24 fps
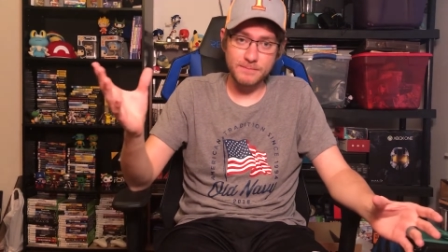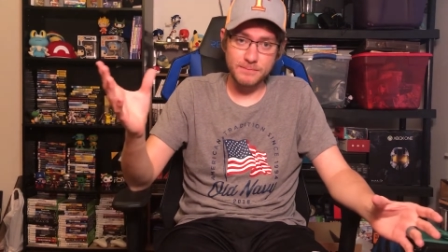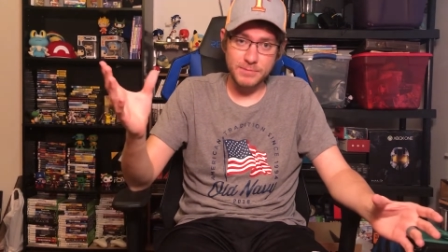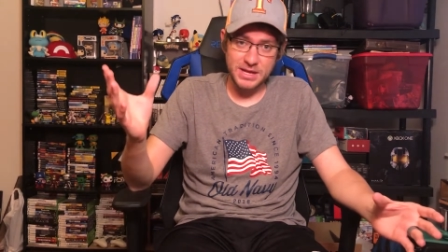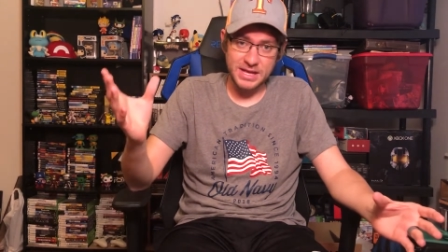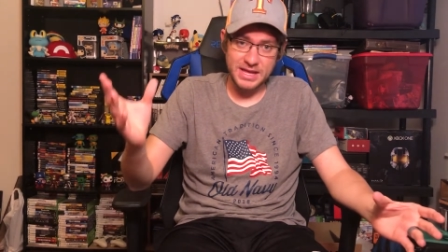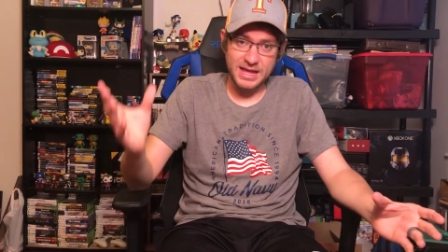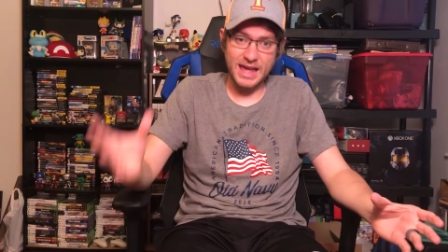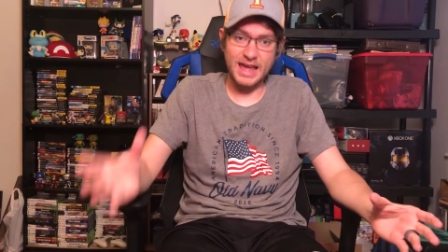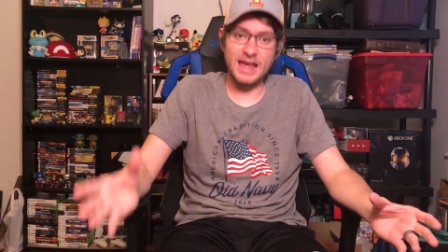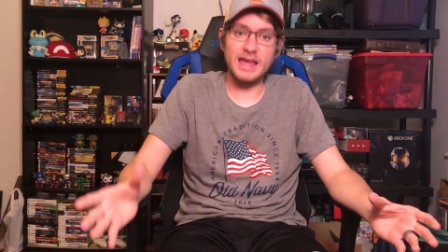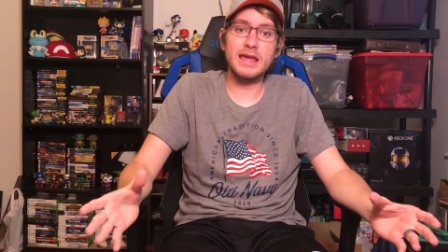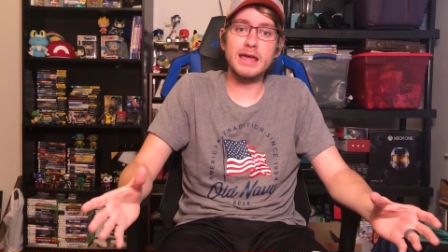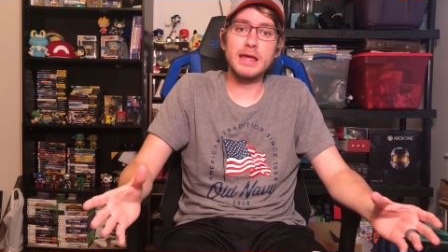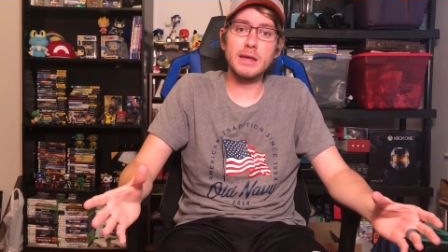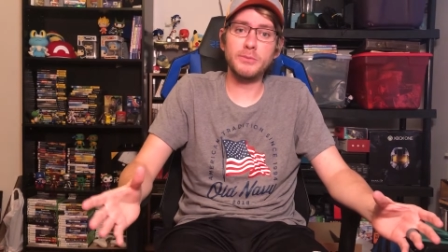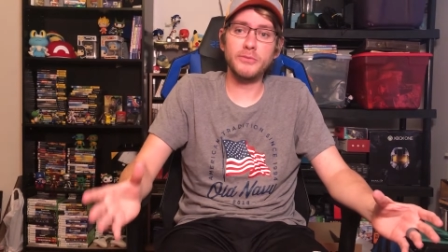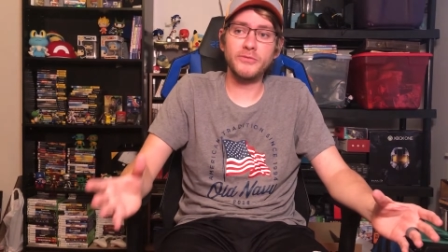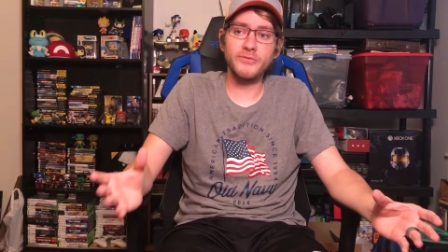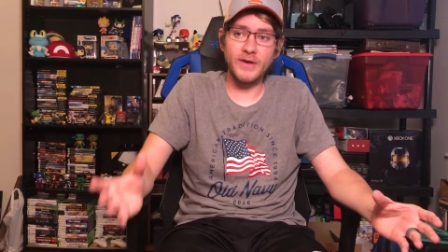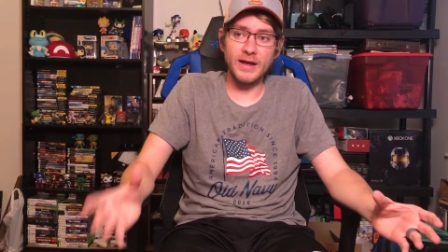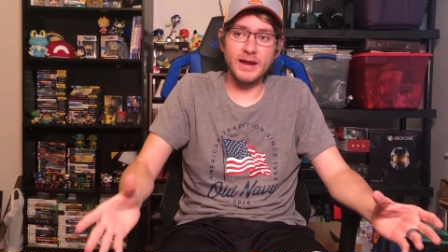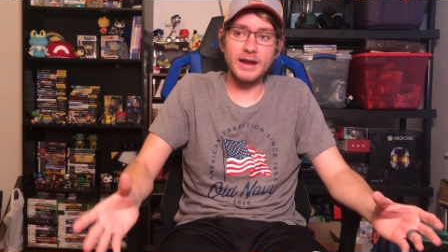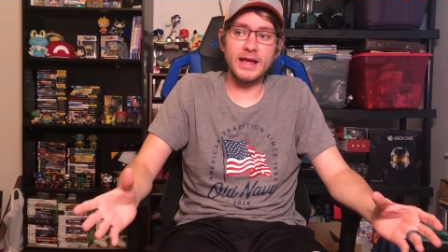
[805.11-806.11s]
became
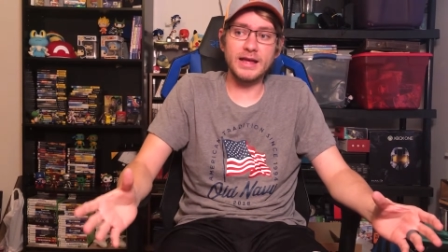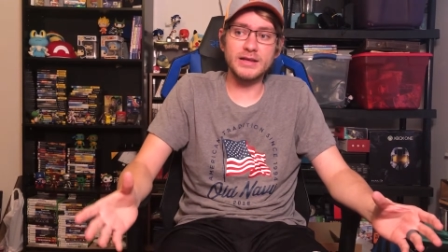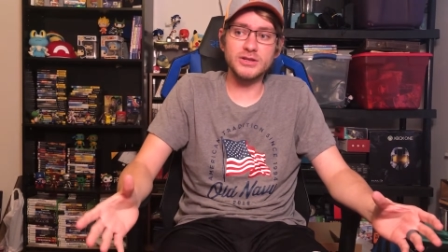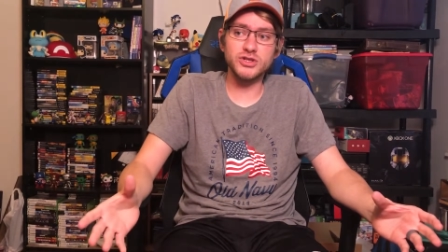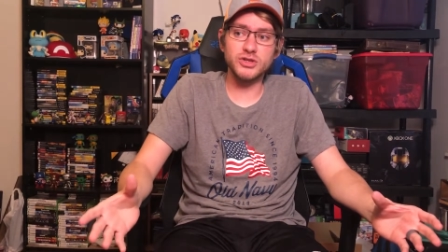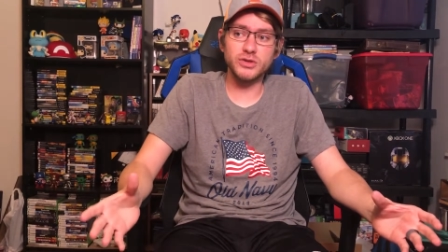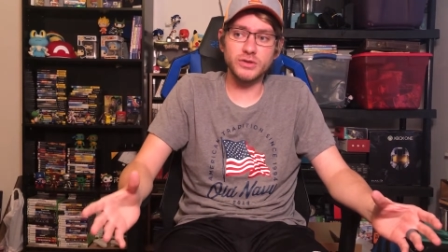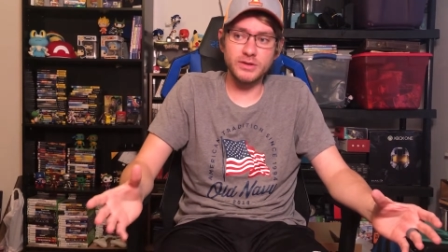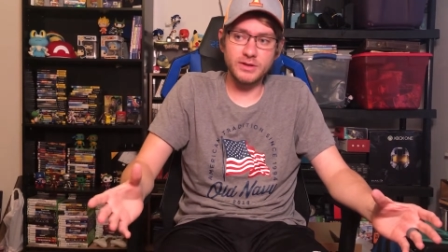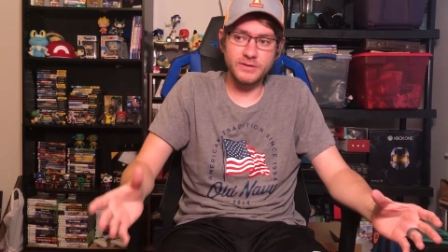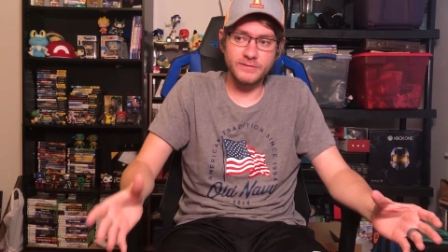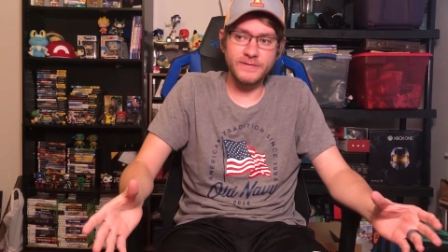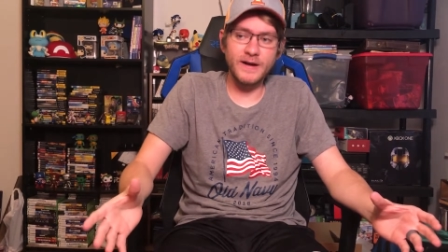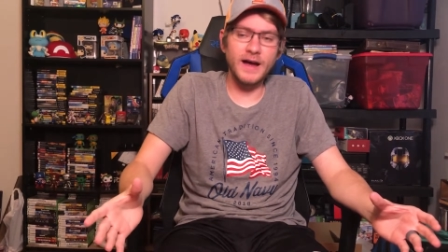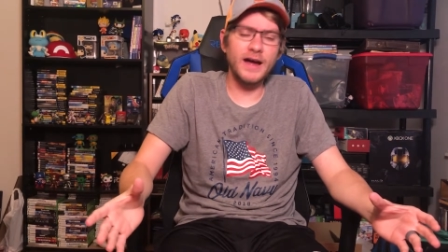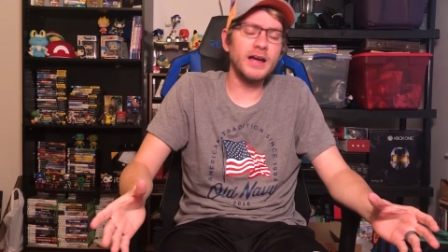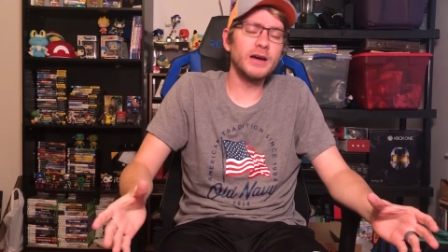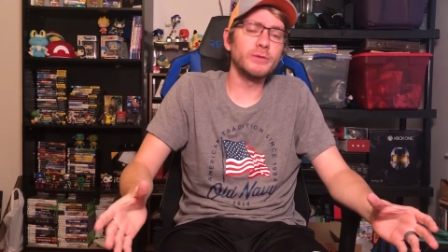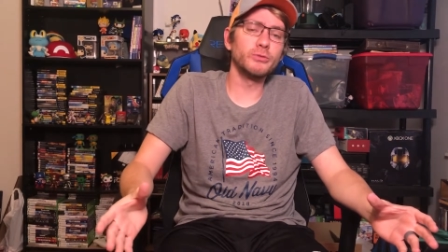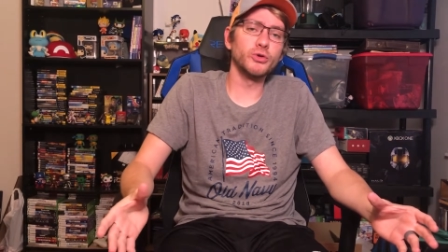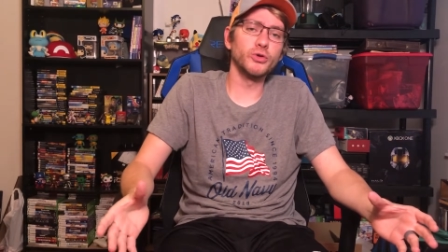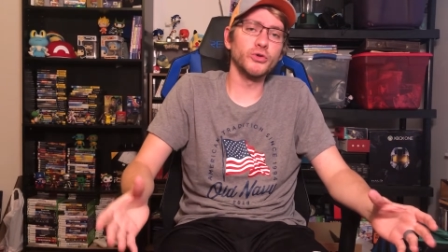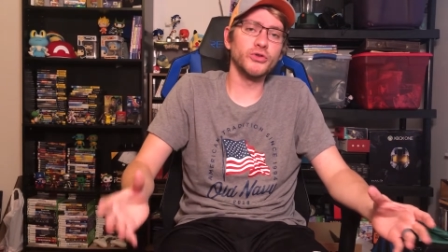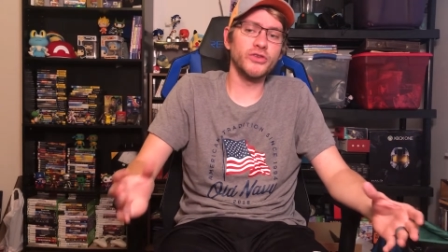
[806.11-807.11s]
financially
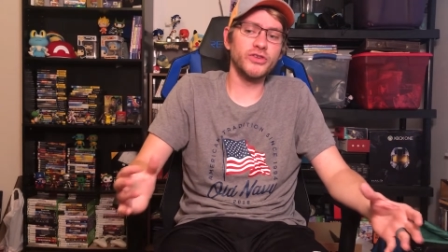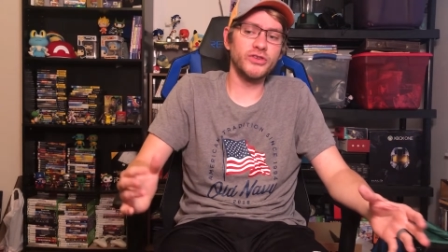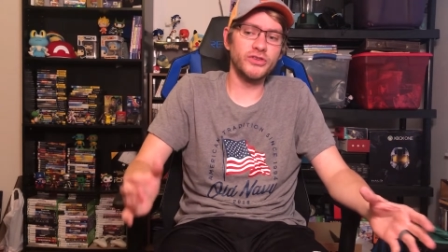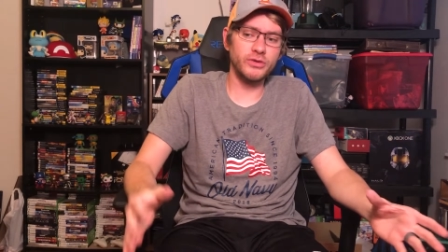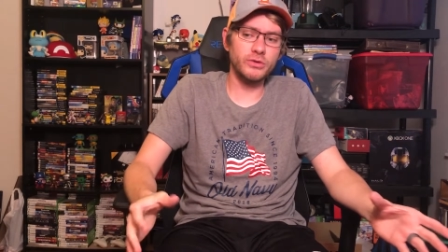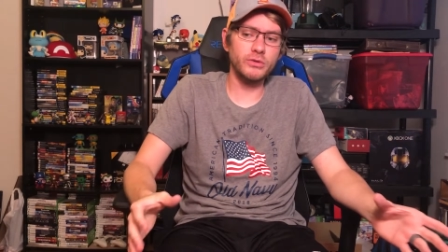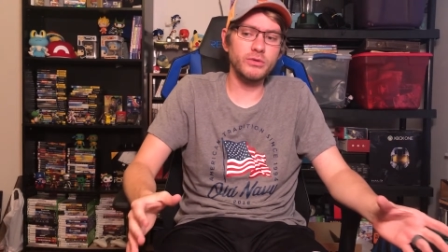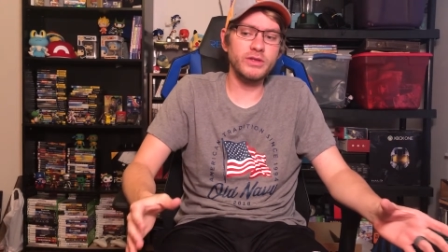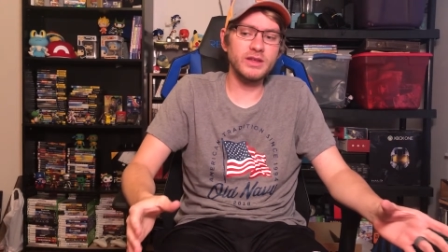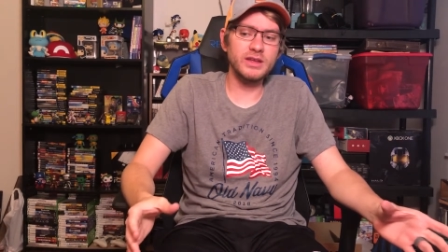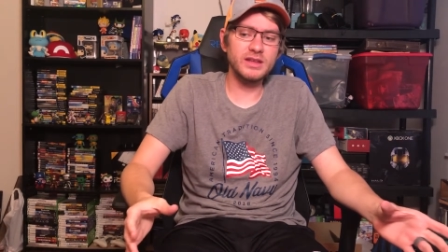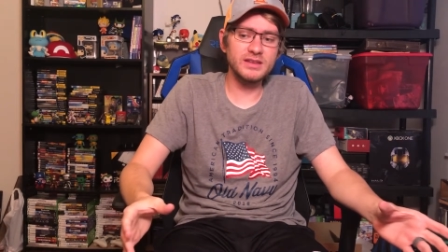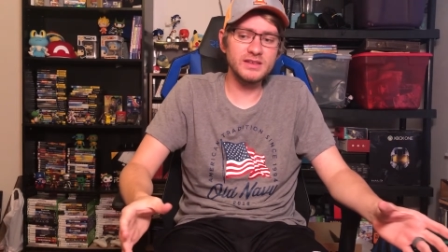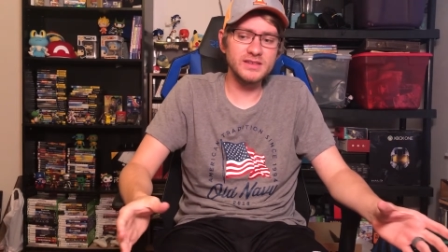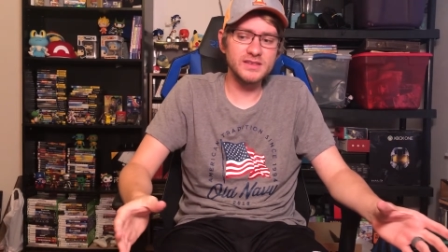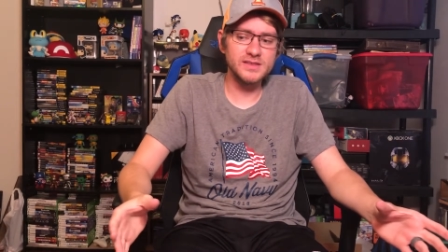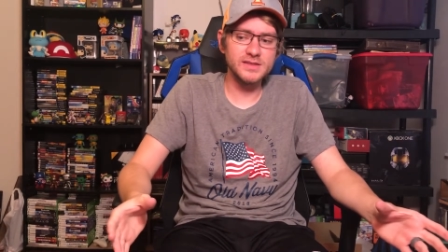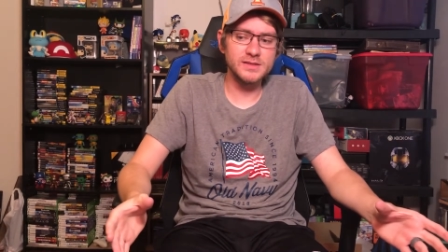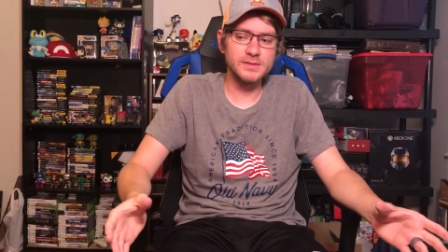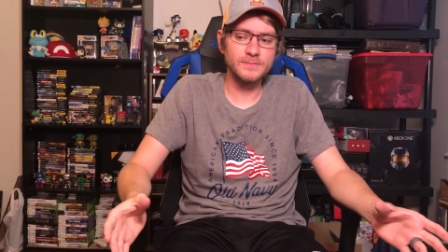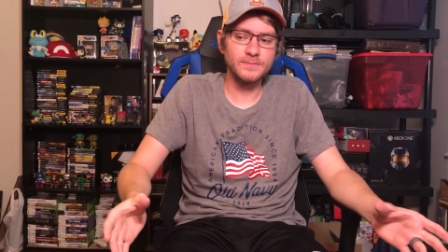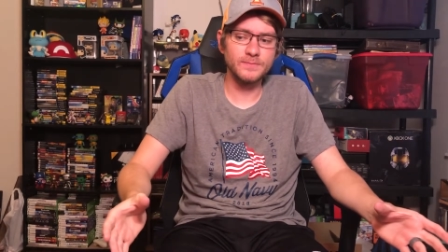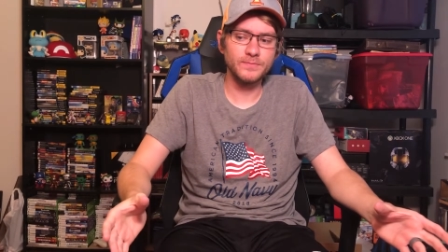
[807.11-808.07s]
viable to do this,